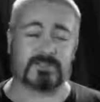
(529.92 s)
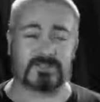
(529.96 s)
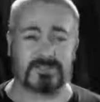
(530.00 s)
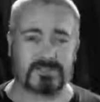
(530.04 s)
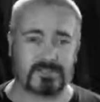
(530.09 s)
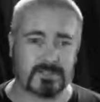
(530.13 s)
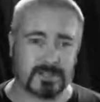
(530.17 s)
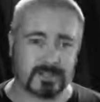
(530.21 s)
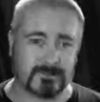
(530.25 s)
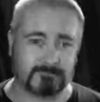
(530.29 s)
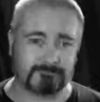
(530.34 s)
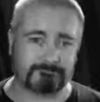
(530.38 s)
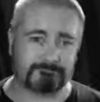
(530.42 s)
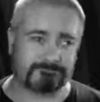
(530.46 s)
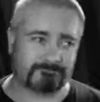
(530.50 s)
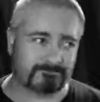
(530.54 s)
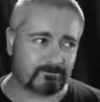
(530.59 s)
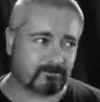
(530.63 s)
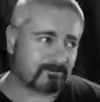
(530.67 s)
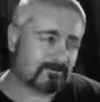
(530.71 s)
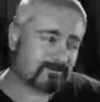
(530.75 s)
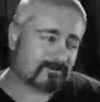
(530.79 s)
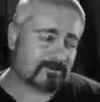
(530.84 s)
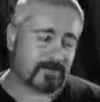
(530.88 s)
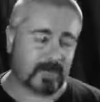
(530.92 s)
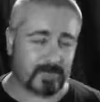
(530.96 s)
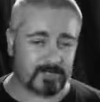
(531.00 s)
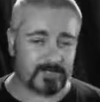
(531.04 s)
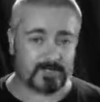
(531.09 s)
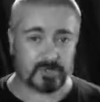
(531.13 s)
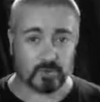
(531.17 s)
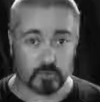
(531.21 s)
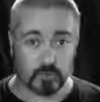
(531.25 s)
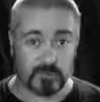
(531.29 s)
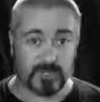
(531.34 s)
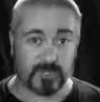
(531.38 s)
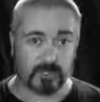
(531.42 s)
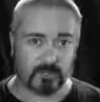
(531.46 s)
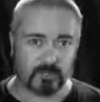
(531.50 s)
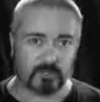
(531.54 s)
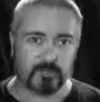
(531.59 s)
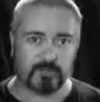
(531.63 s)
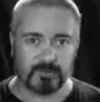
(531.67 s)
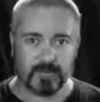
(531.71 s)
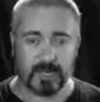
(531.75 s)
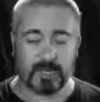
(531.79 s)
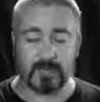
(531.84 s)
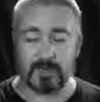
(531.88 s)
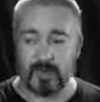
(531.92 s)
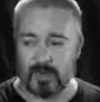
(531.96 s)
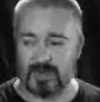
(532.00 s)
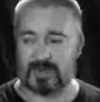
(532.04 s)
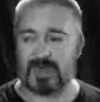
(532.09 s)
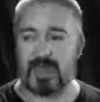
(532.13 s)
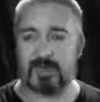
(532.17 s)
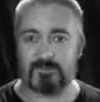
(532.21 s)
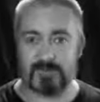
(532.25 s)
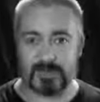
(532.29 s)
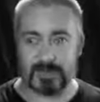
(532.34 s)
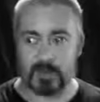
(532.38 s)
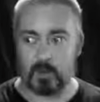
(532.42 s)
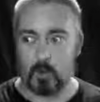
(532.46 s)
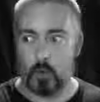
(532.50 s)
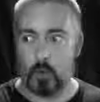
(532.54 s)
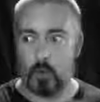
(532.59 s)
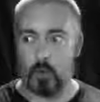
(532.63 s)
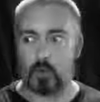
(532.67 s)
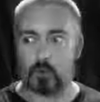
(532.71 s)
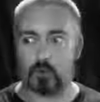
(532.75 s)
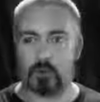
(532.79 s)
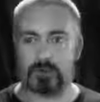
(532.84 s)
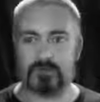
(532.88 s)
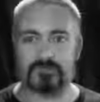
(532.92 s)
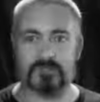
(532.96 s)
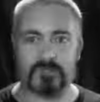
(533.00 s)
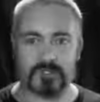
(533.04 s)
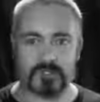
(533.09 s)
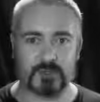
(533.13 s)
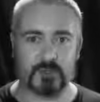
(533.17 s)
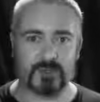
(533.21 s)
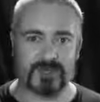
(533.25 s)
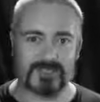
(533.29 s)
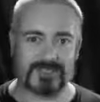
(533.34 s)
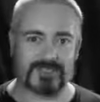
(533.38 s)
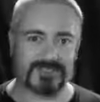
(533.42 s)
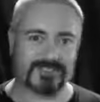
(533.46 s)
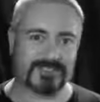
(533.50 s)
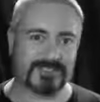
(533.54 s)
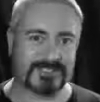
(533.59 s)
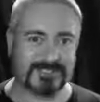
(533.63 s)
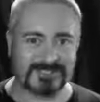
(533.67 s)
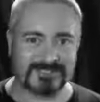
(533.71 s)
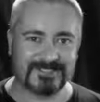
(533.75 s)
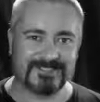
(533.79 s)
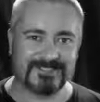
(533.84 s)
it's um, I just will. I like having all of the toys.